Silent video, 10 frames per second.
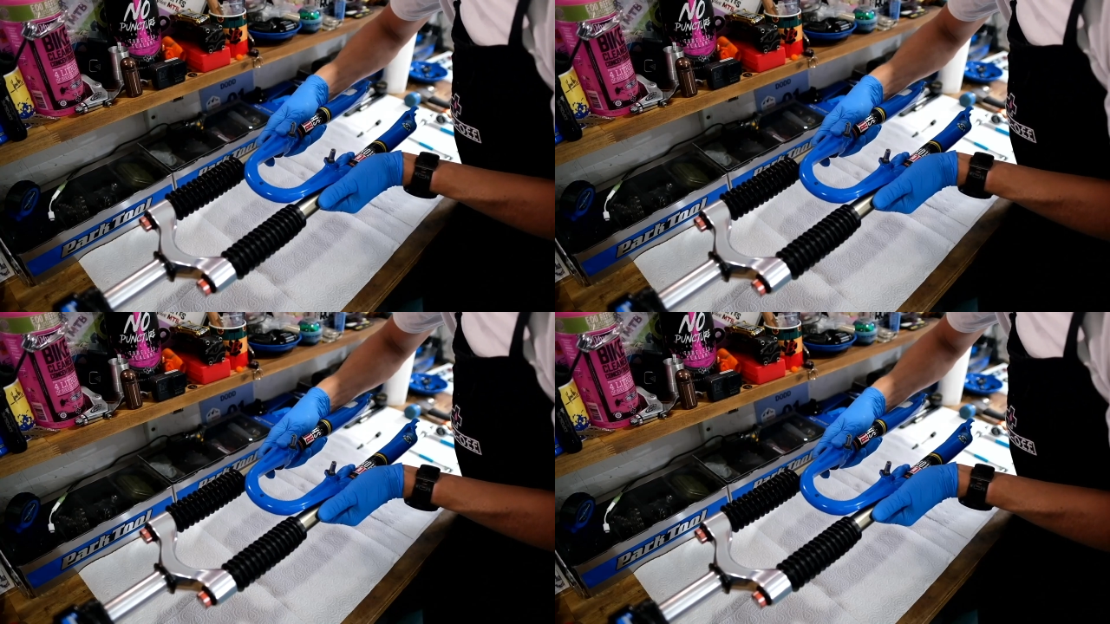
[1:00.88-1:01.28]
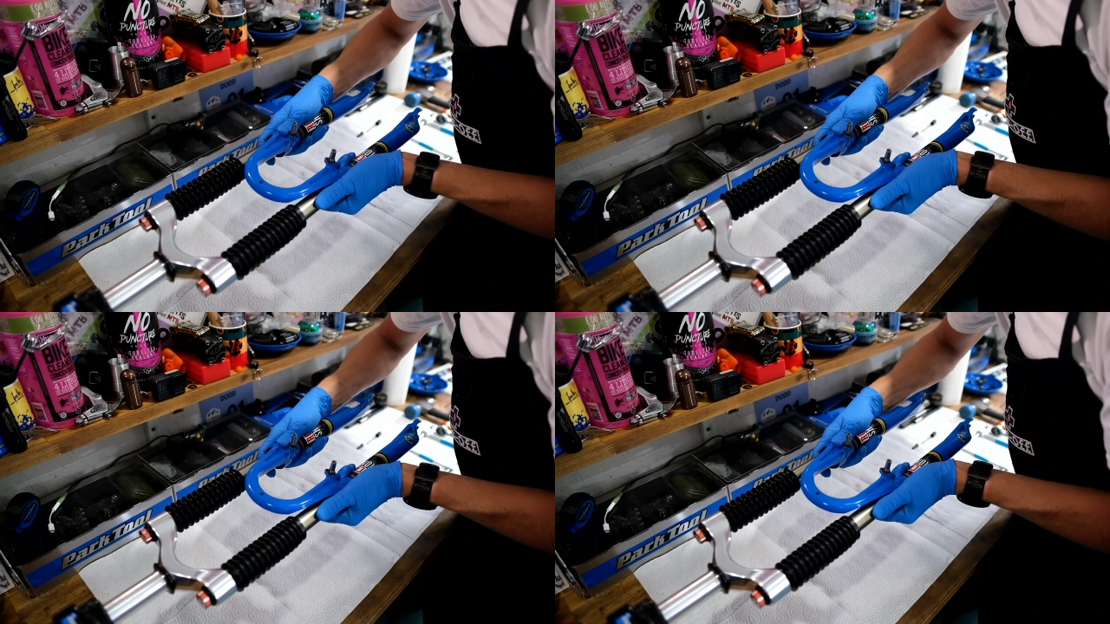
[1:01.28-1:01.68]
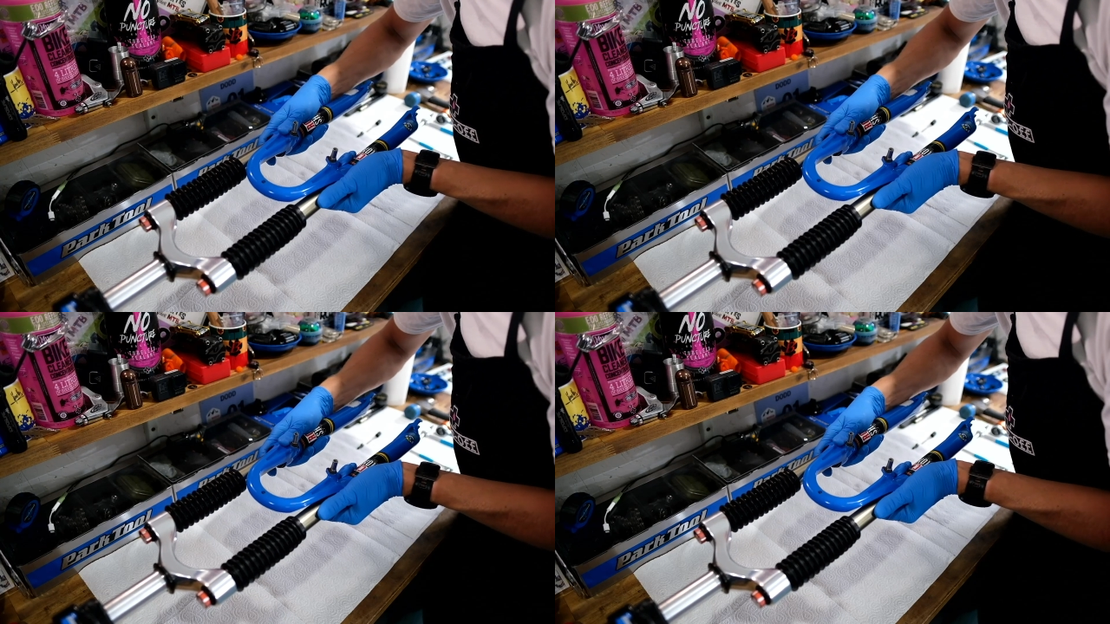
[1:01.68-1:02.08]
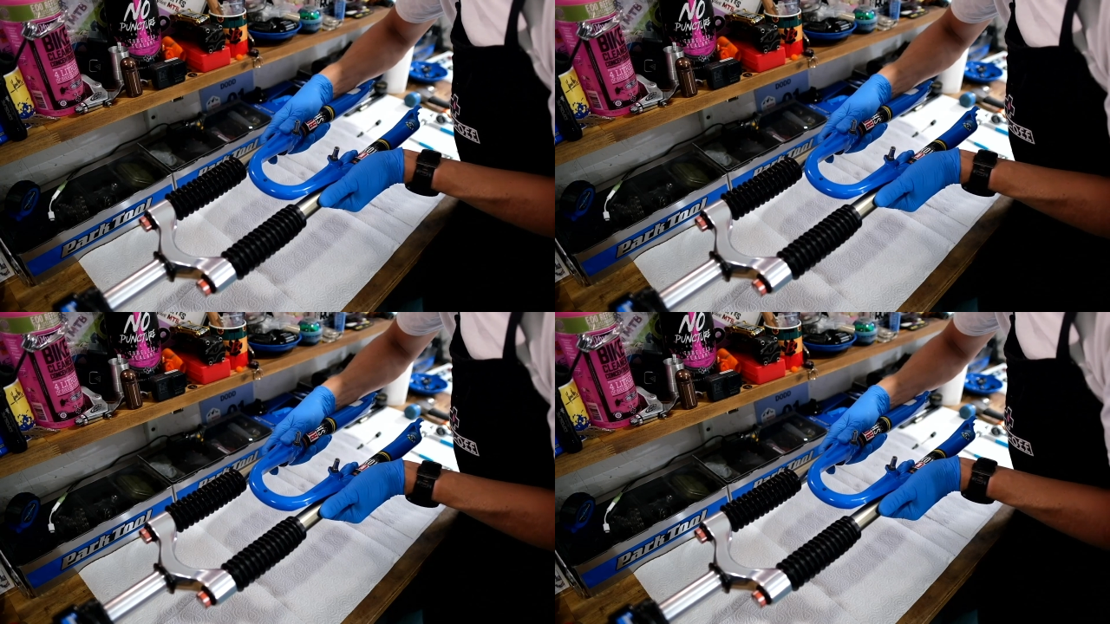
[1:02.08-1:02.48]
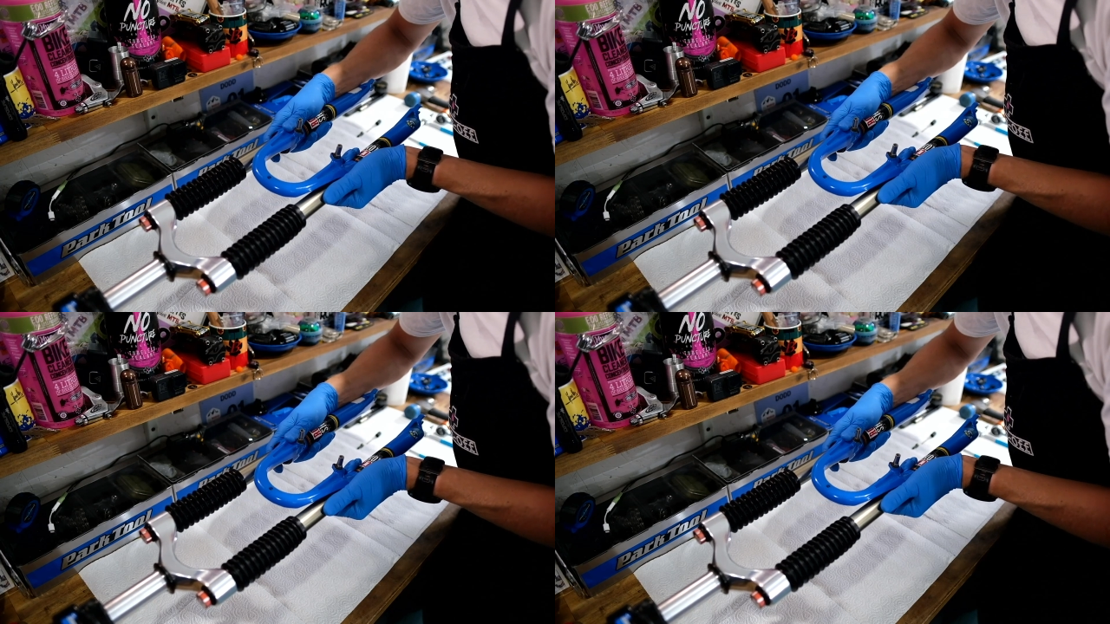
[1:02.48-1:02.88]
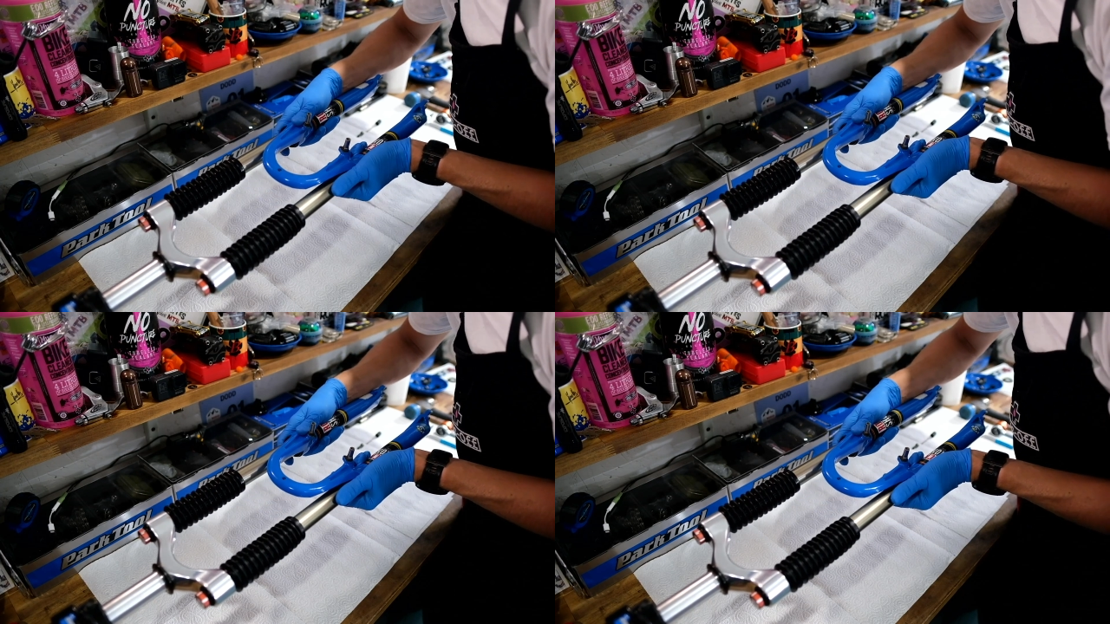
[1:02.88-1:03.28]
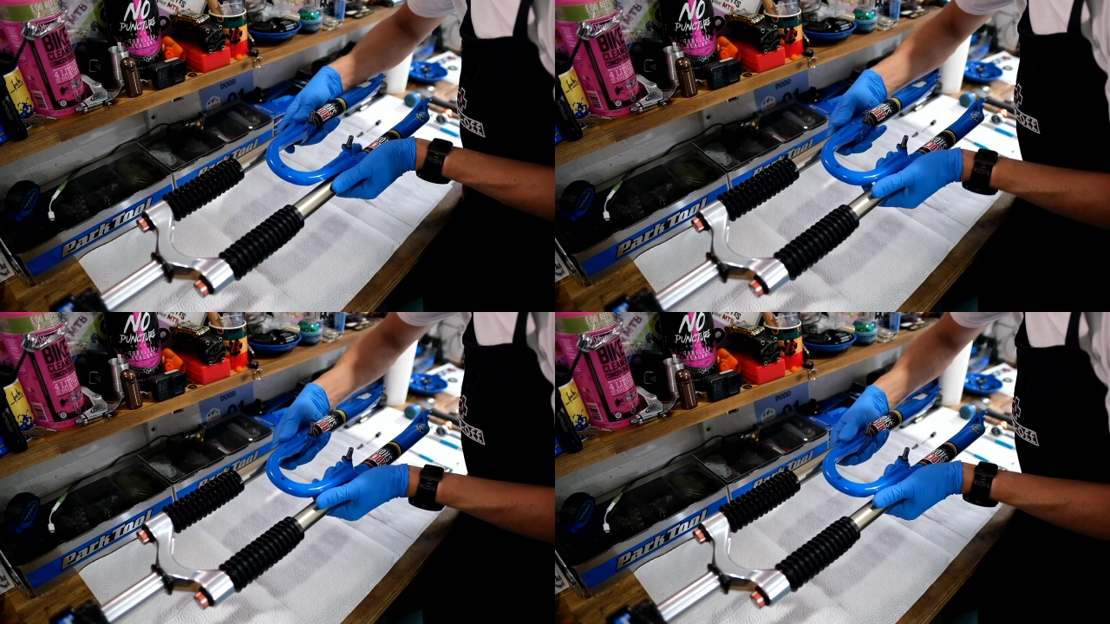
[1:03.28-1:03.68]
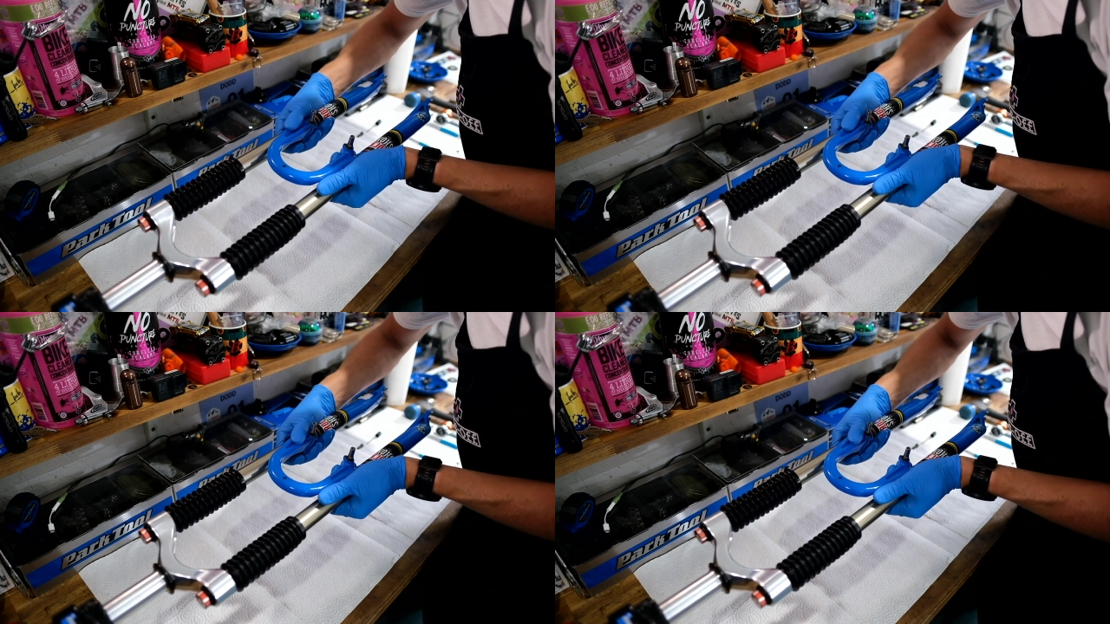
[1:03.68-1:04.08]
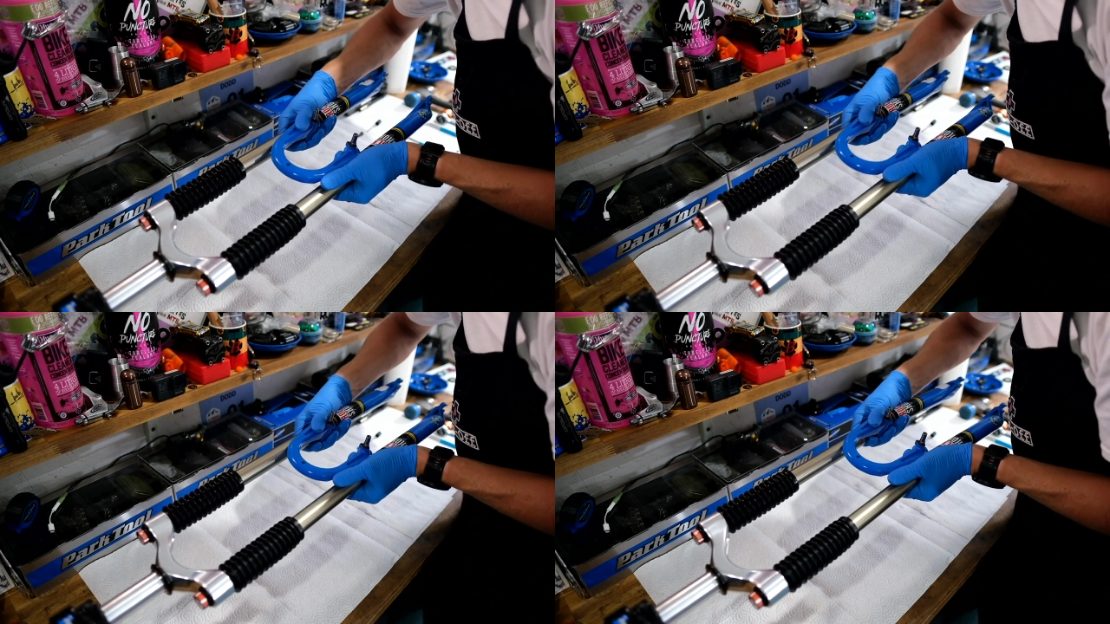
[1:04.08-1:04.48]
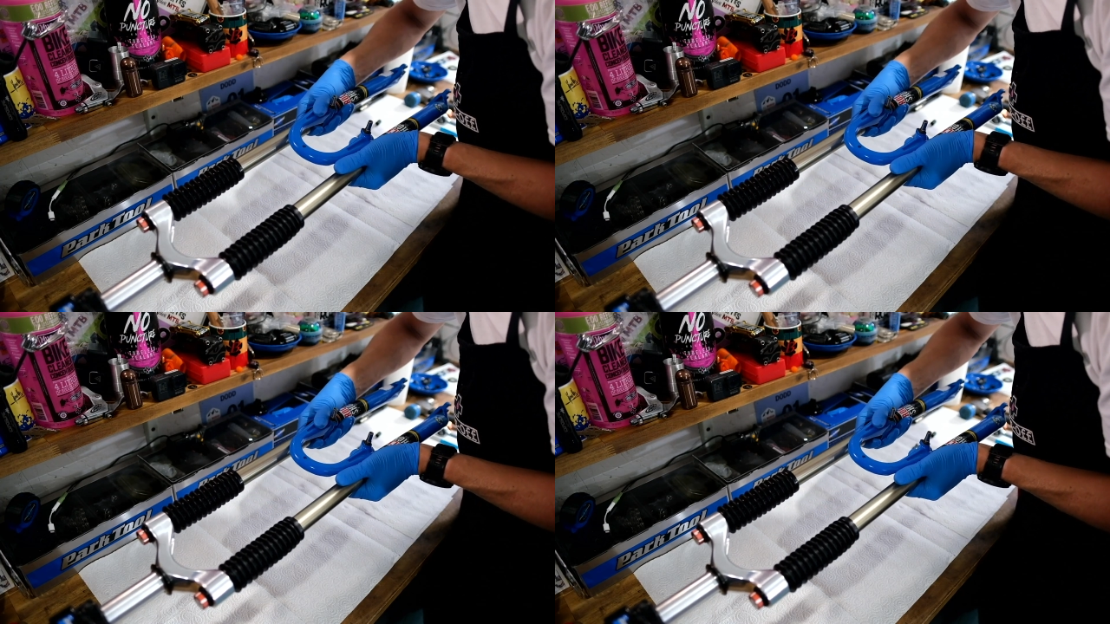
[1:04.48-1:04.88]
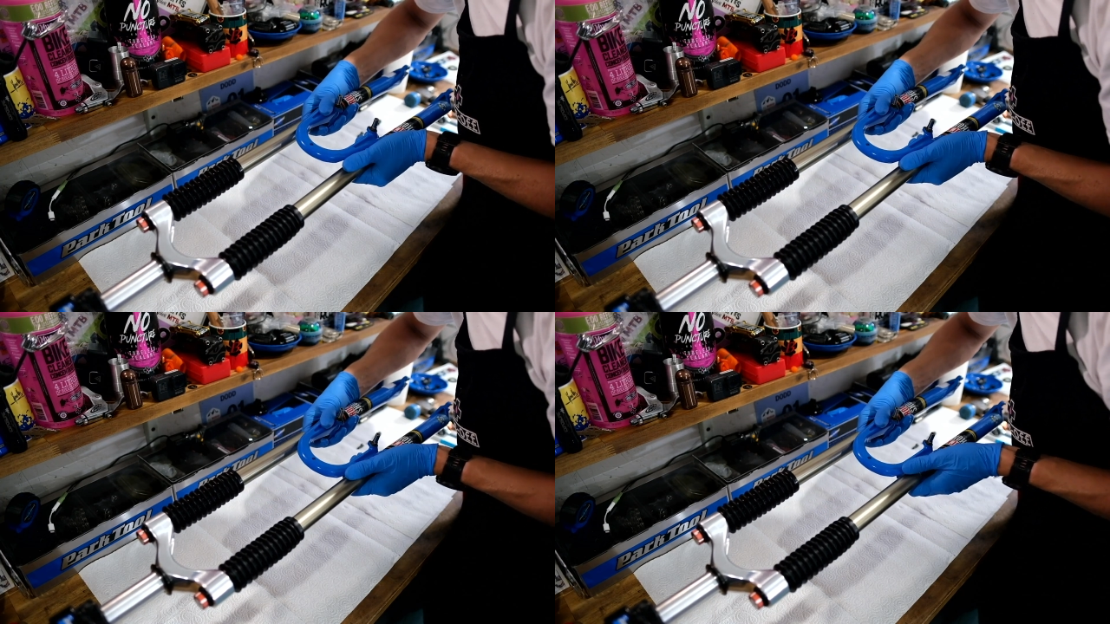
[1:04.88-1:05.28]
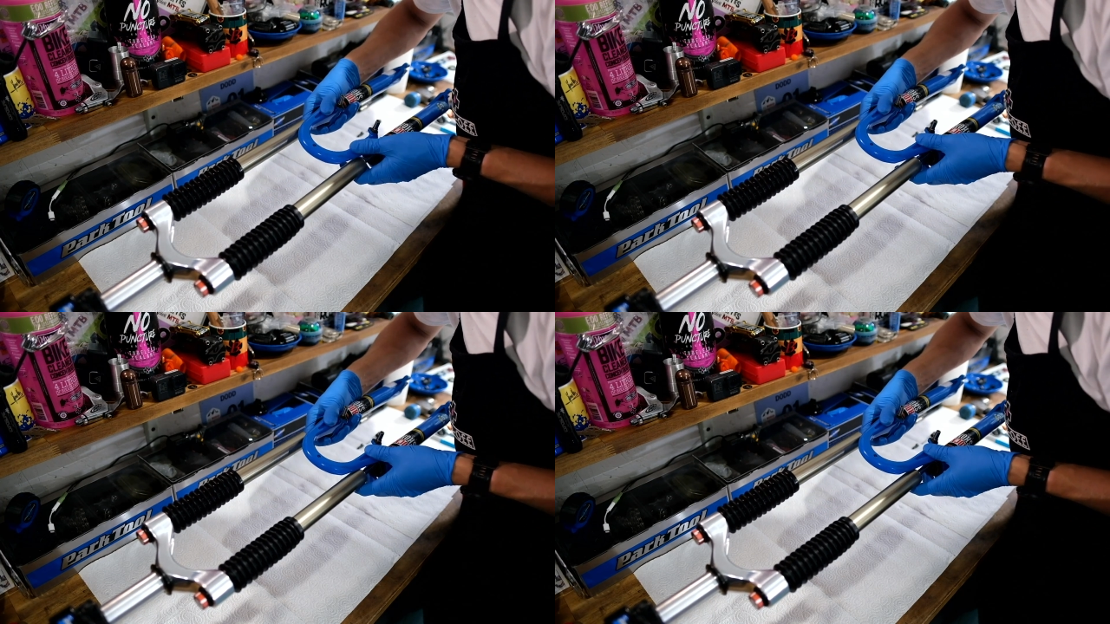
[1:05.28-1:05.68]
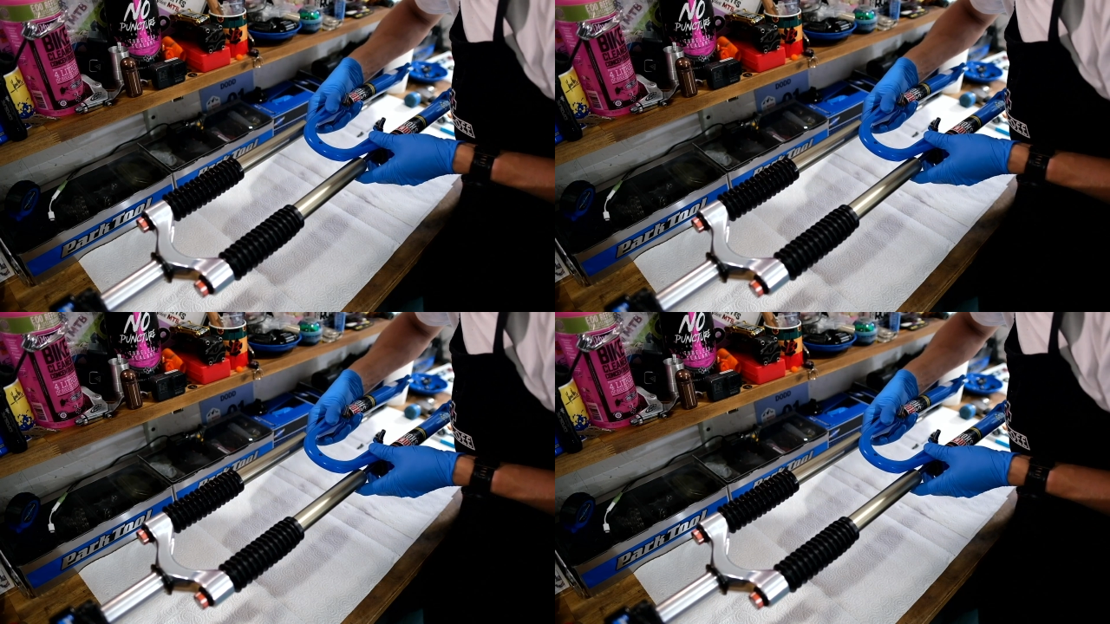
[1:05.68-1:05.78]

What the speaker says: Nobody's mouth can be seen.